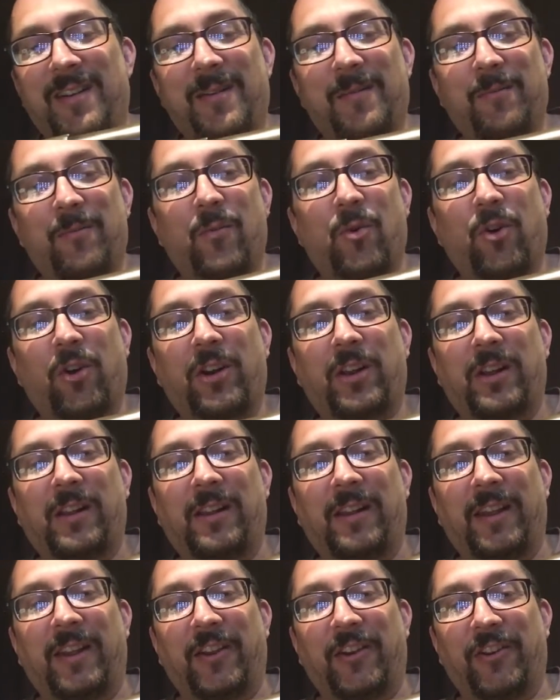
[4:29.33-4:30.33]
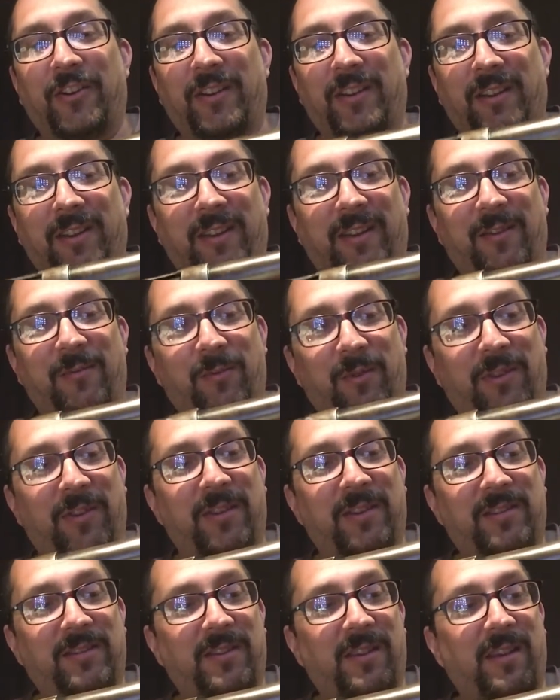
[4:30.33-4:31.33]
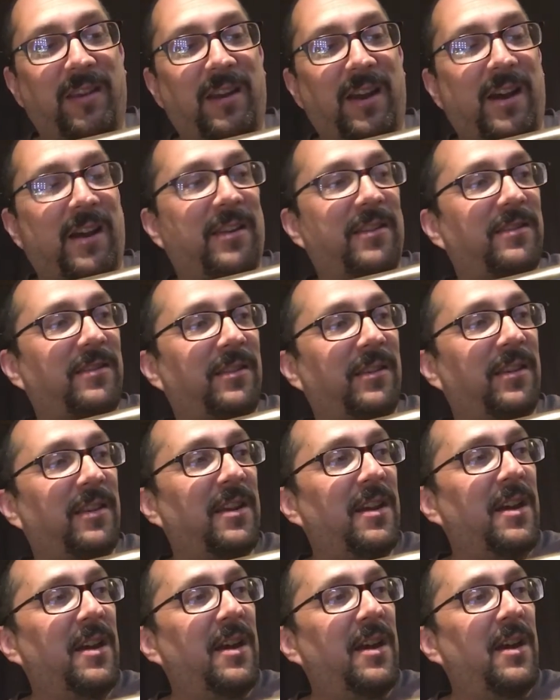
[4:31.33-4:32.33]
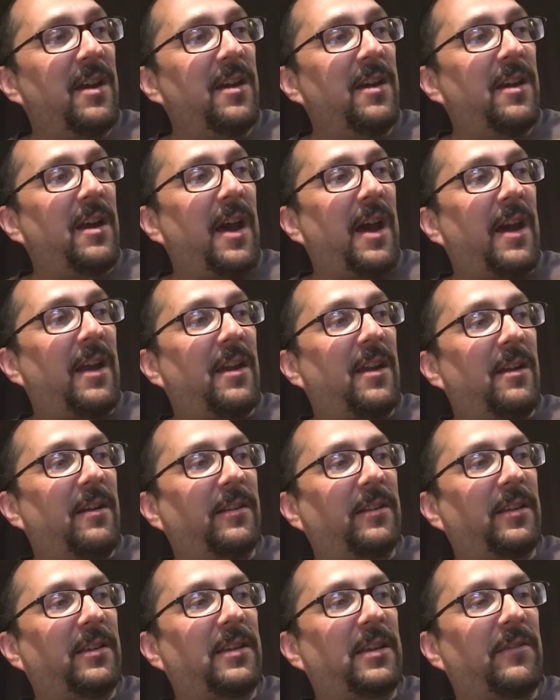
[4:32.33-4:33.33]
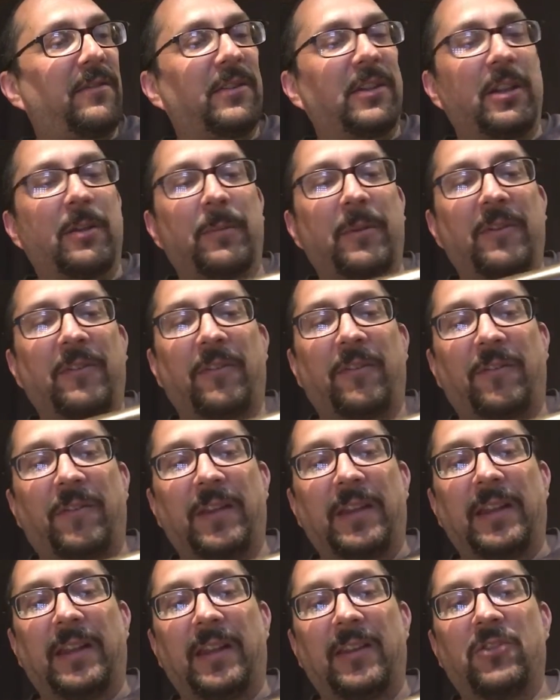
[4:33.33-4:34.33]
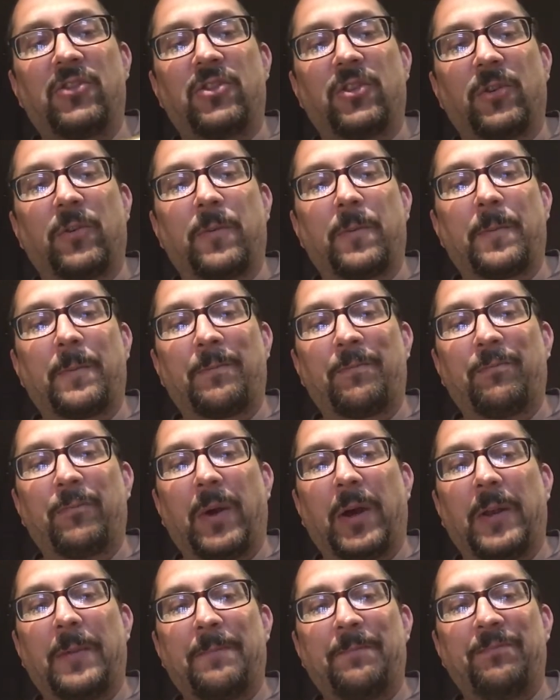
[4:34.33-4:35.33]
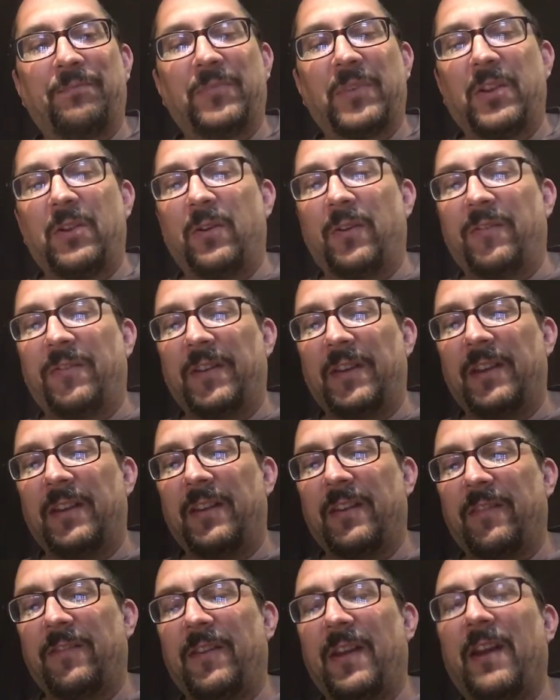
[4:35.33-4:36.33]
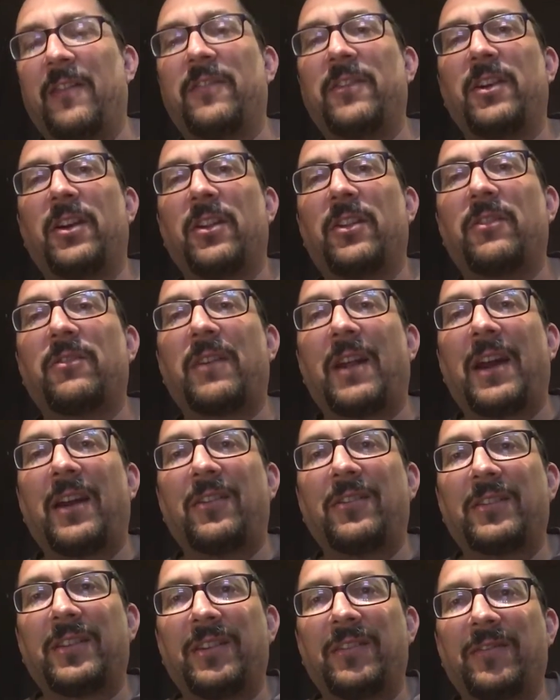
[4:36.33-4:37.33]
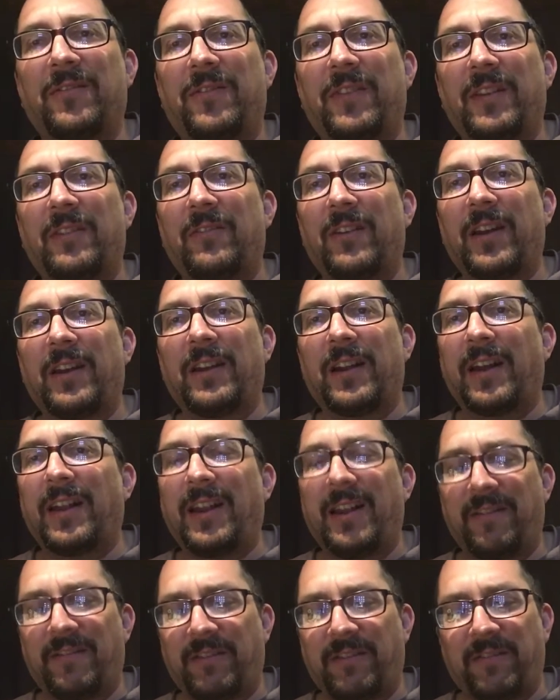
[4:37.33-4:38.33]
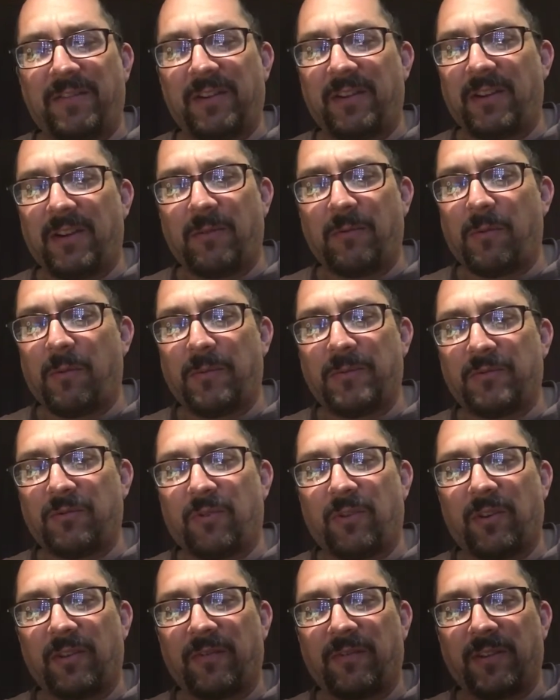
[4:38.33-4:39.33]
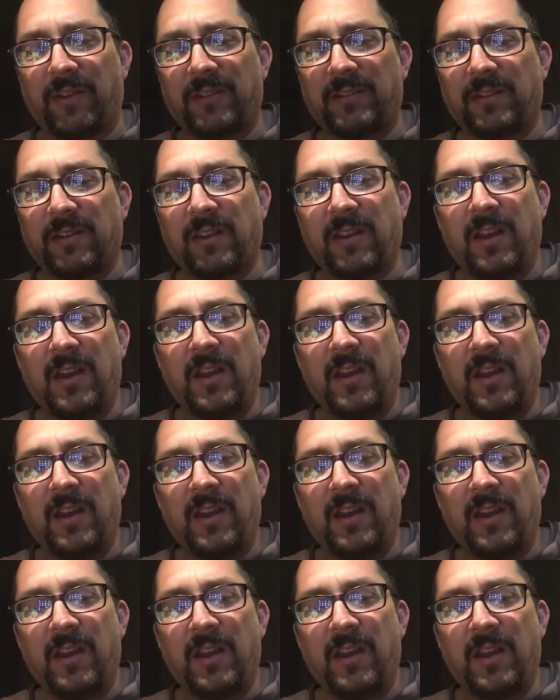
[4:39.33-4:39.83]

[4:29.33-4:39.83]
more cleared than with this thing, honestly. And it does have a little bit of a feeding issue, but if every other round didn't feed right, I'd have to figure out what was wrong and fix it.